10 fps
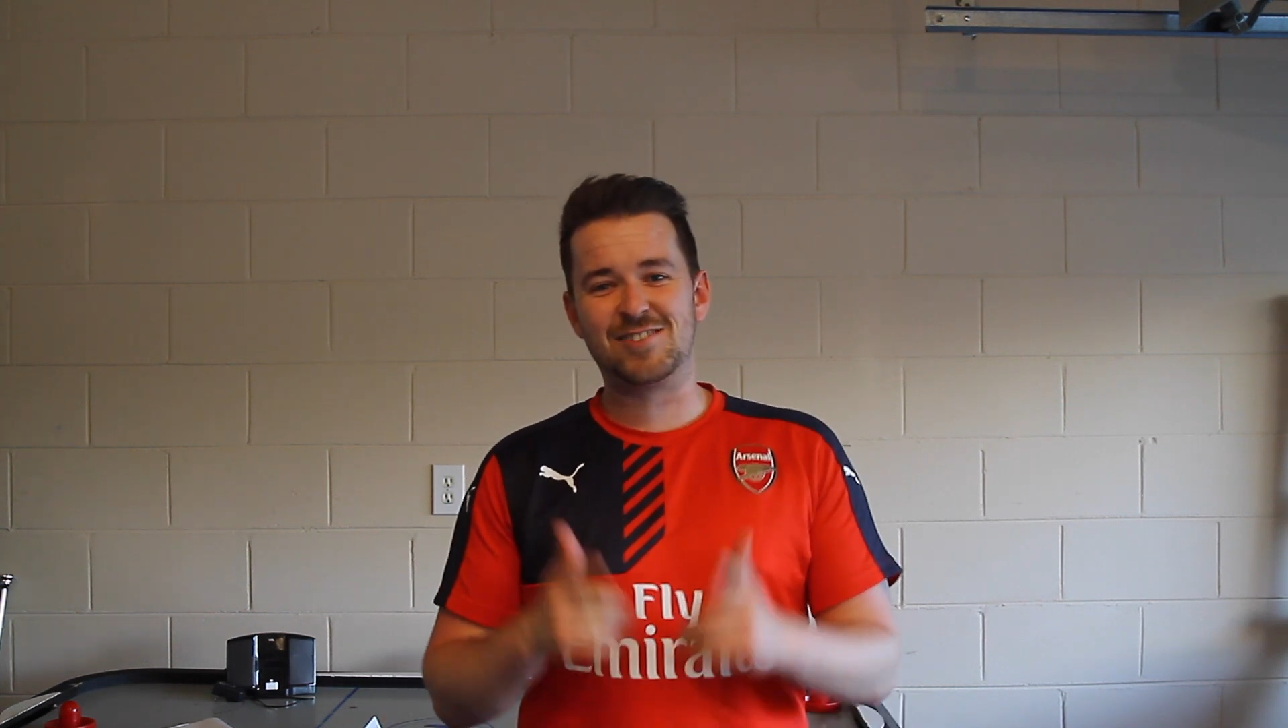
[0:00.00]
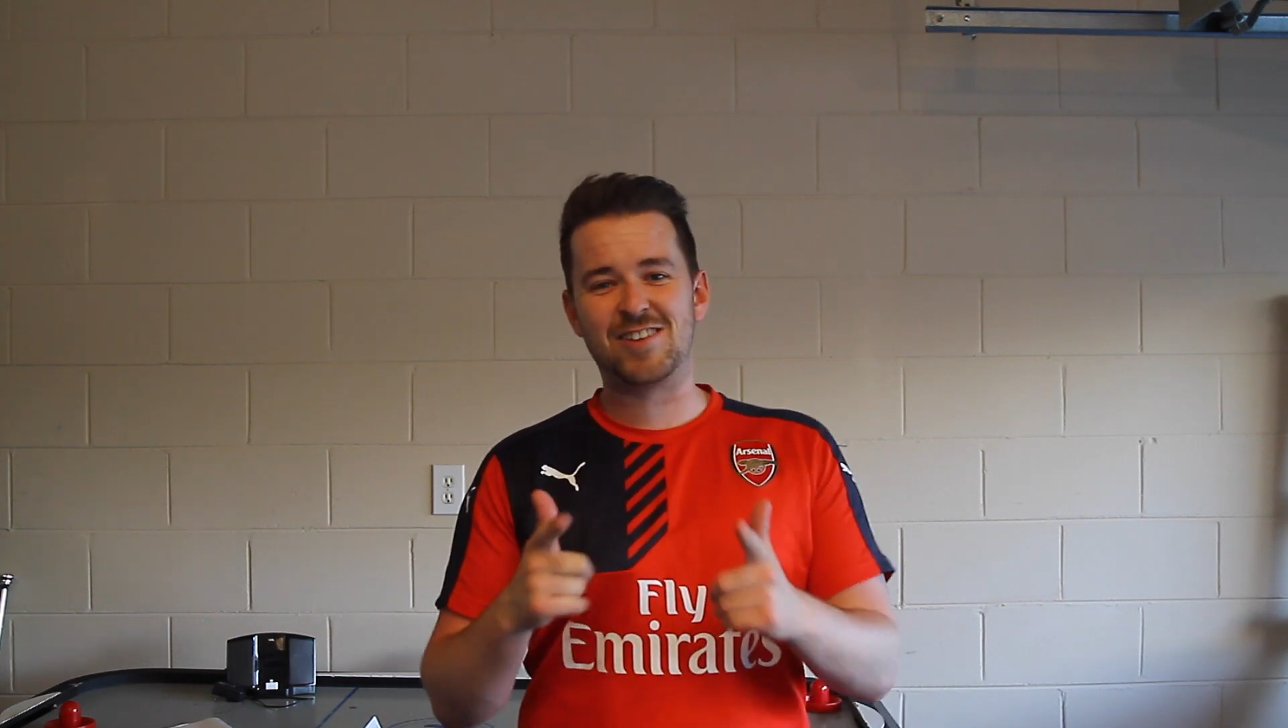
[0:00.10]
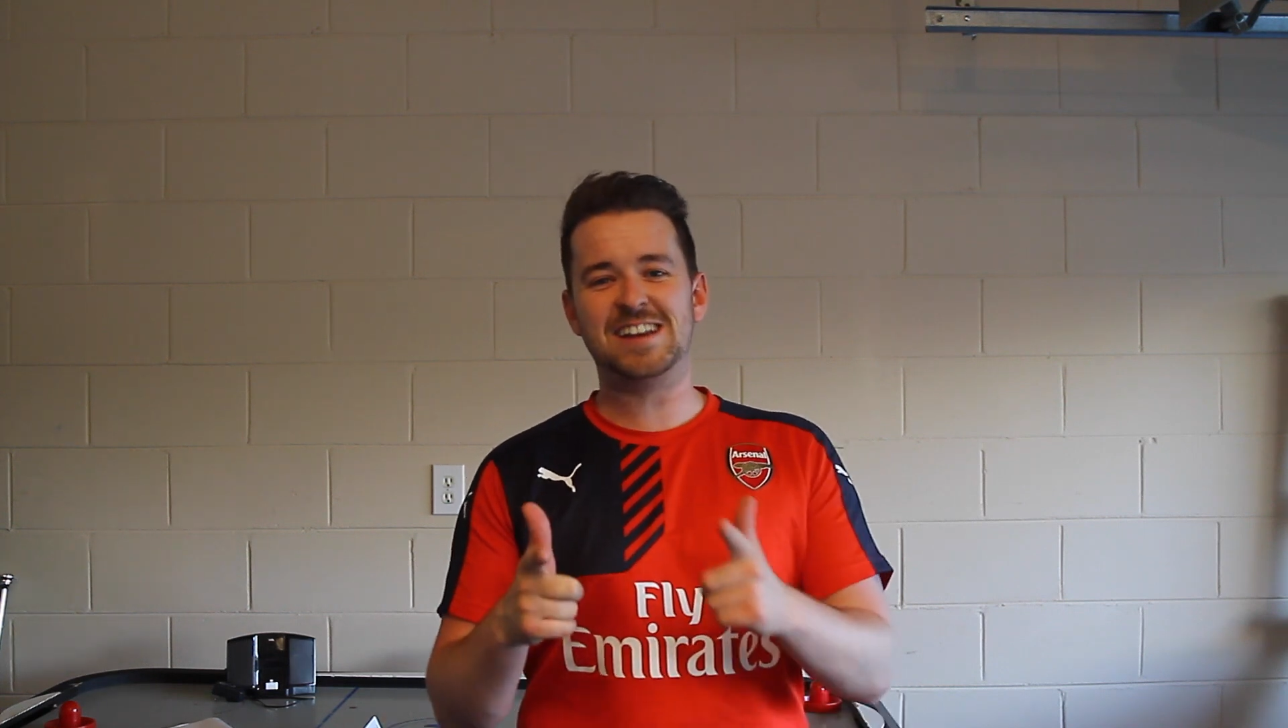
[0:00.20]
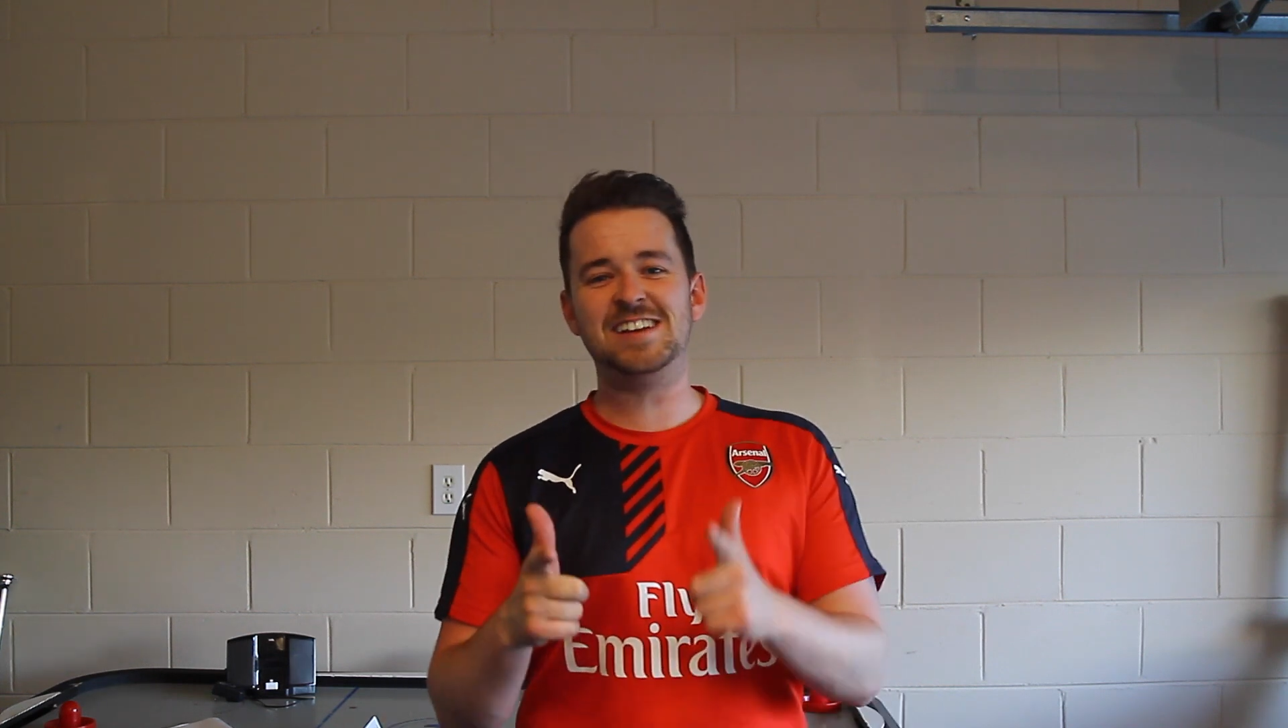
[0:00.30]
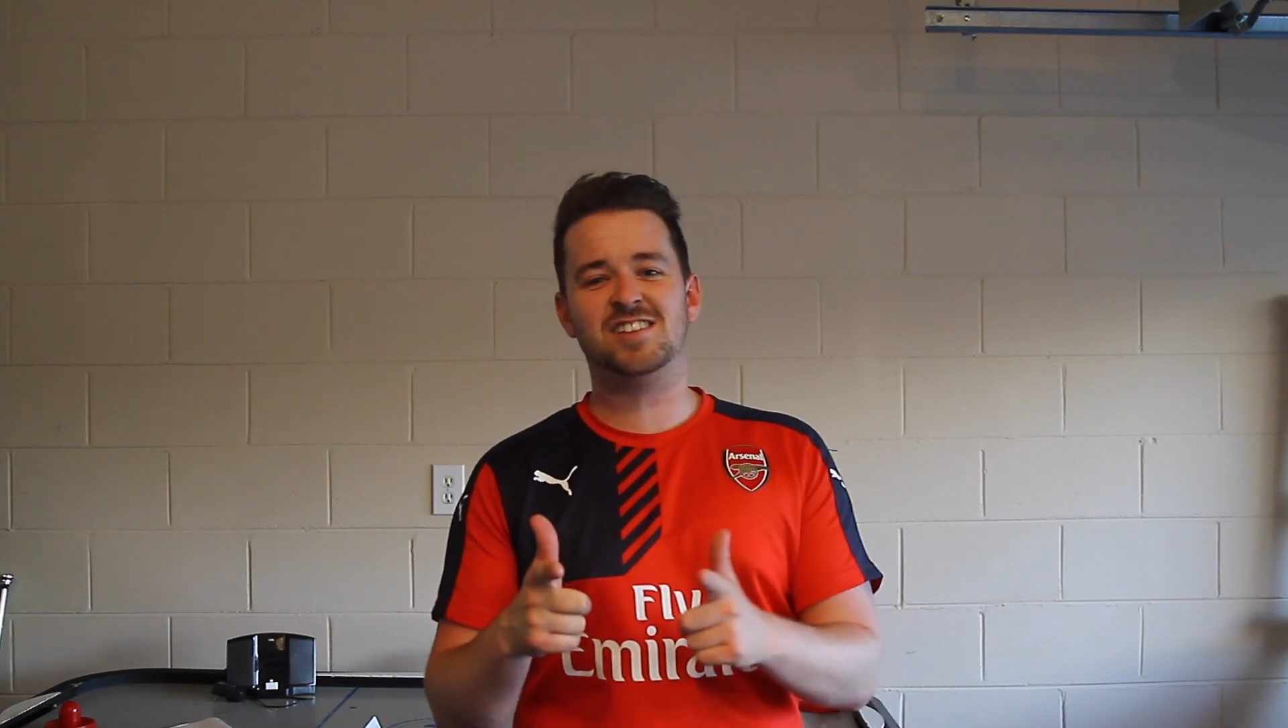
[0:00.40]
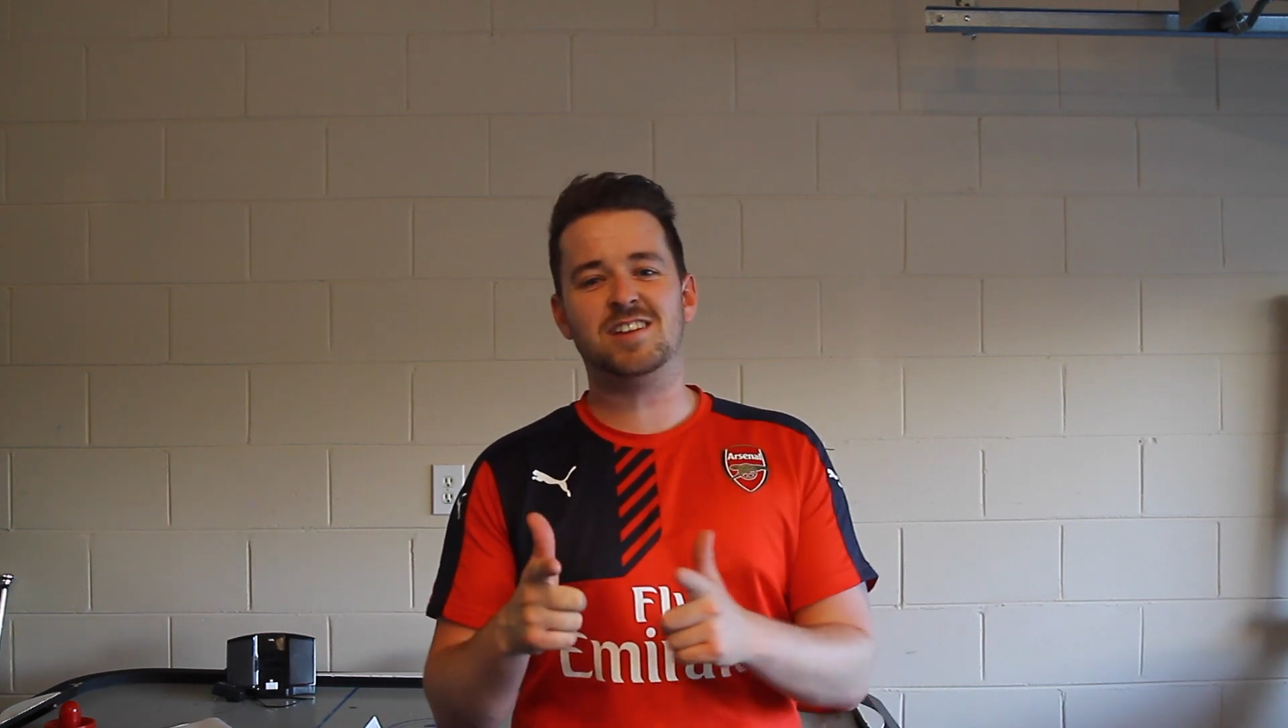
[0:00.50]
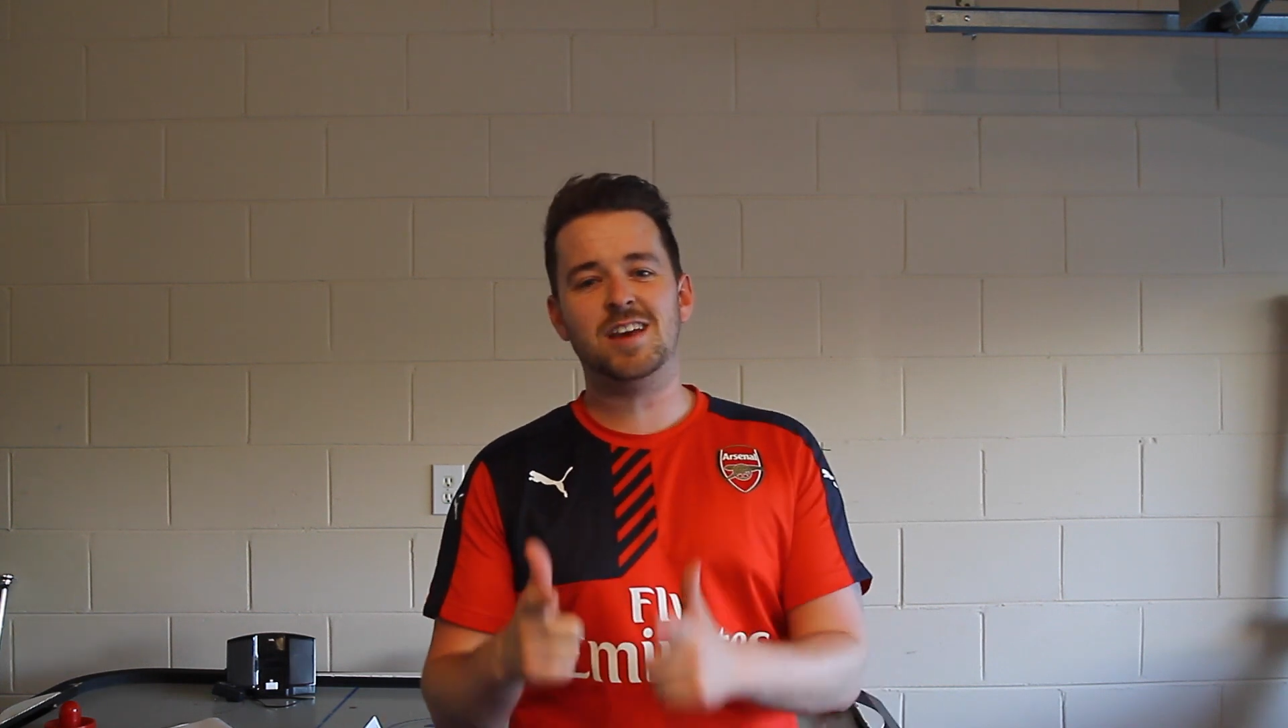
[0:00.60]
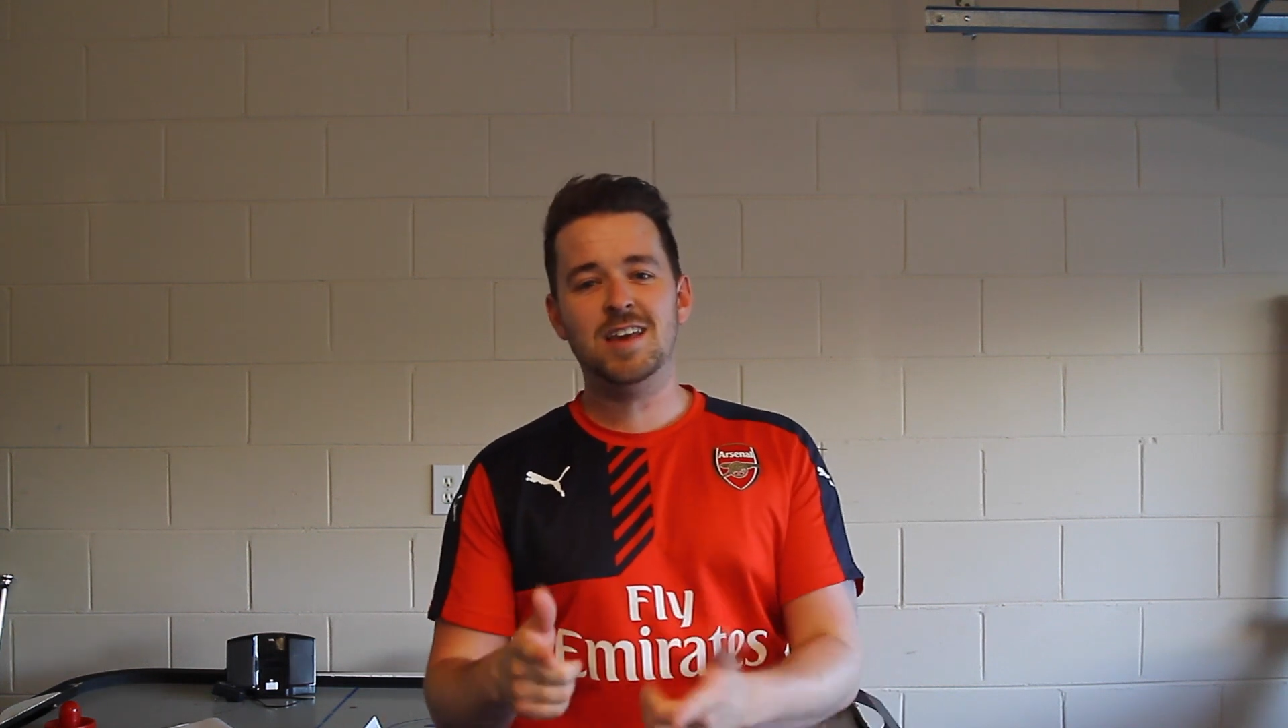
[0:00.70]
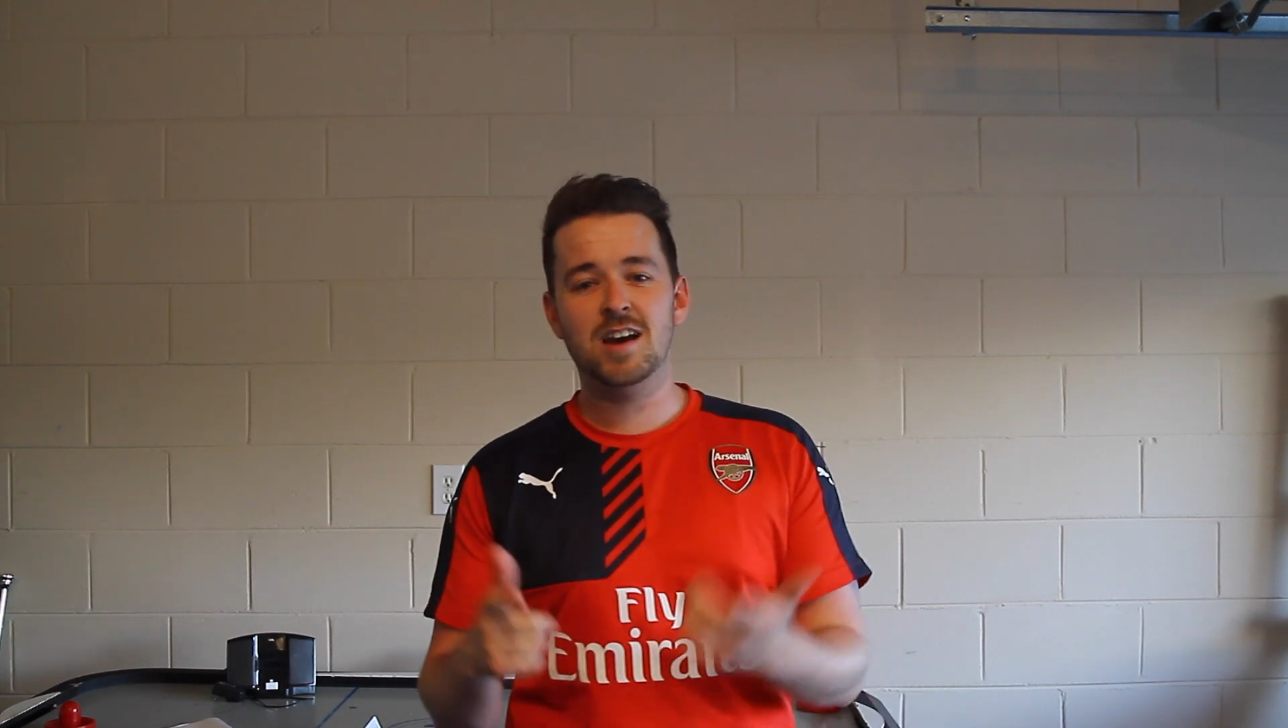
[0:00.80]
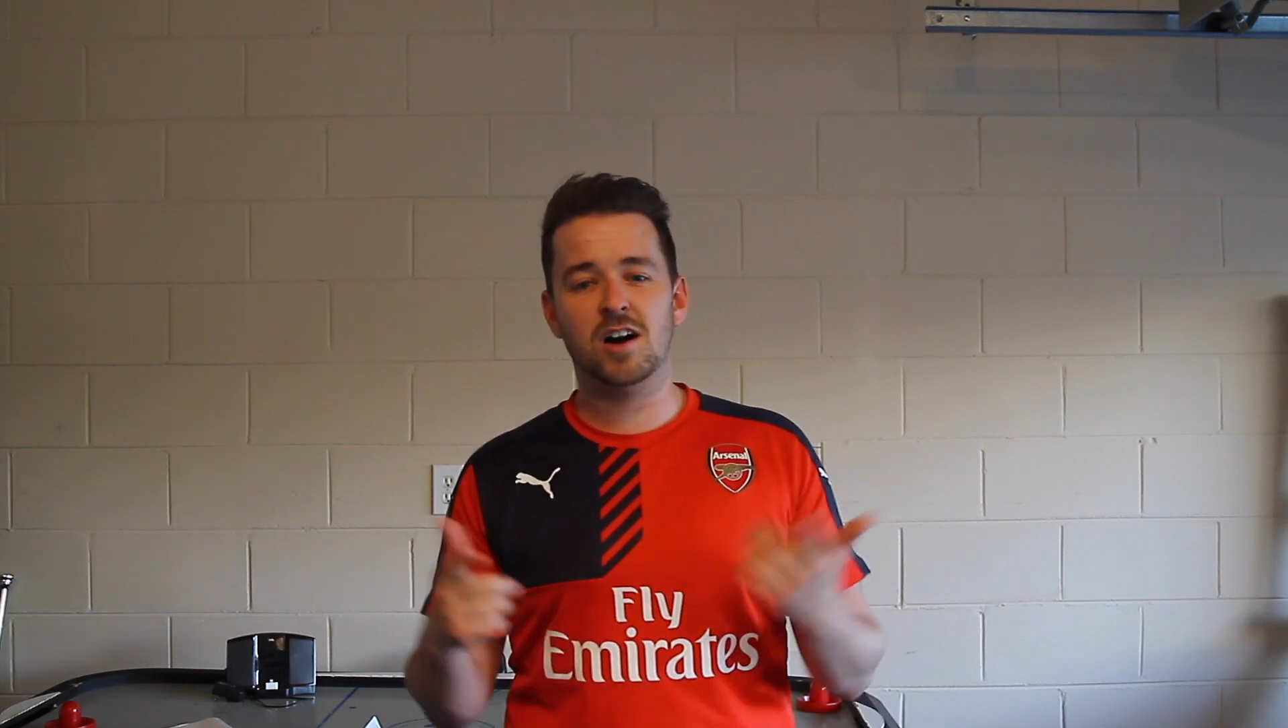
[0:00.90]
Red
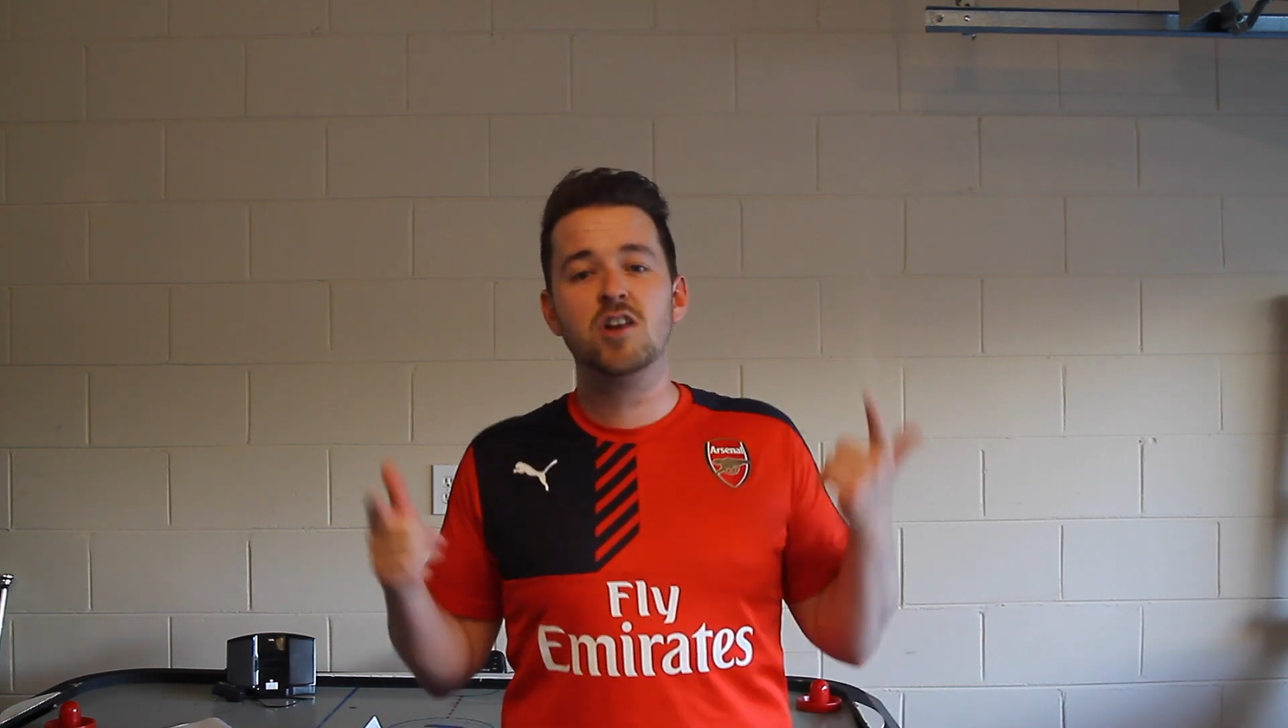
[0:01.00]
EG.